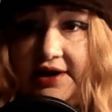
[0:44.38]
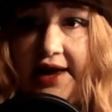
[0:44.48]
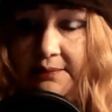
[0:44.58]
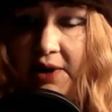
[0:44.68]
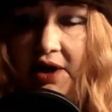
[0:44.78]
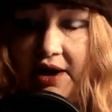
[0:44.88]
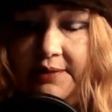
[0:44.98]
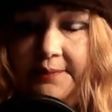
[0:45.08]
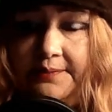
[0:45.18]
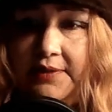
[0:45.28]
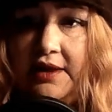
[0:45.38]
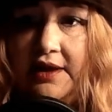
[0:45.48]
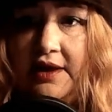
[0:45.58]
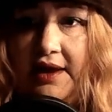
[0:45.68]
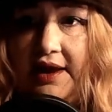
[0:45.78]
at a pub,
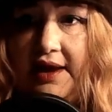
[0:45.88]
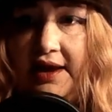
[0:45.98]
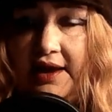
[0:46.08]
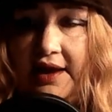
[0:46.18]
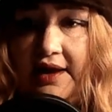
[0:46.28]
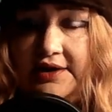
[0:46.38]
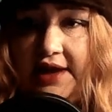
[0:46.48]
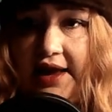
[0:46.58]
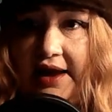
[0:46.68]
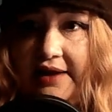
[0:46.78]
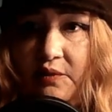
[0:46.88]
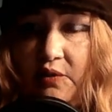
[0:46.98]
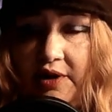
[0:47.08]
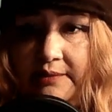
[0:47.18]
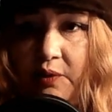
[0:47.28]
and at
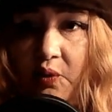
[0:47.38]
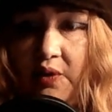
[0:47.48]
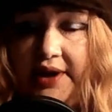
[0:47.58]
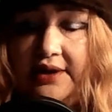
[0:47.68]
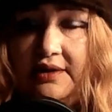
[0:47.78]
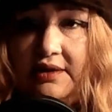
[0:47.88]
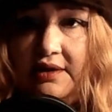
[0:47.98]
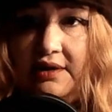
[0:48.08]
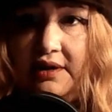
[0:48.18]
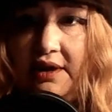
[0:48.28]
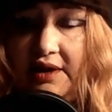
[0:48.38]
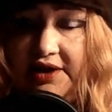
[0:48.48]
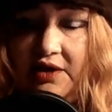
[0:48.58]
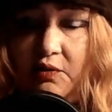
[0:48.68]
one point, a young